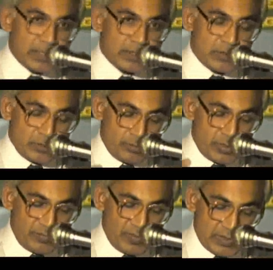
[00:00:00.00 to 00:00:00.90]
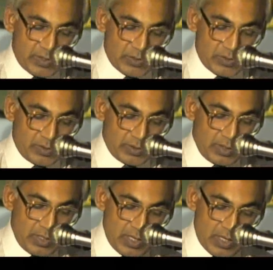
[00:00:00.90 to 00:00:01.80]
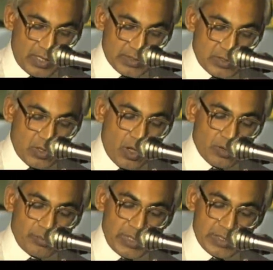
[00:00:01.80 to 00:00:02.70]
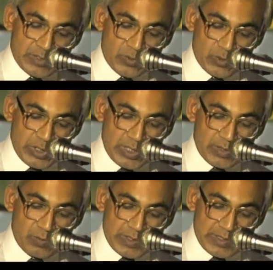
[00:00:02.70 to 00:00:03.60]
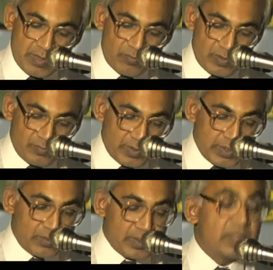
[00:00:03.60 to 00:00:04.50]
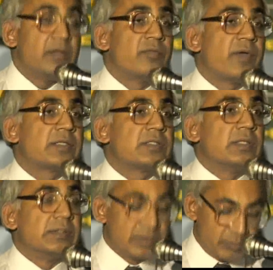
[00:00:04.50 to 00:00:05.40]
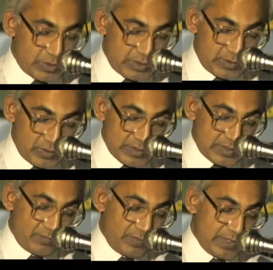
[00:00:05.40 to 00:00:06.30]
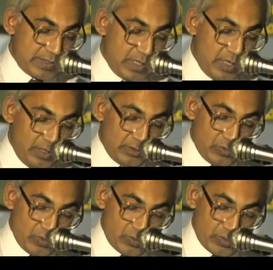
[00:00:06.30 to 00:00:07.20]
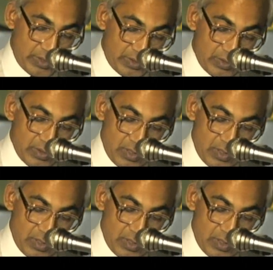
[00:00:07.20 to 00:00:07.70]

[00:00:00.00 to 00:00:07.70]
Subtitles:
like to briefly touch on, has long been associated with several venereal infections, in particular syphilis and gonorrhea.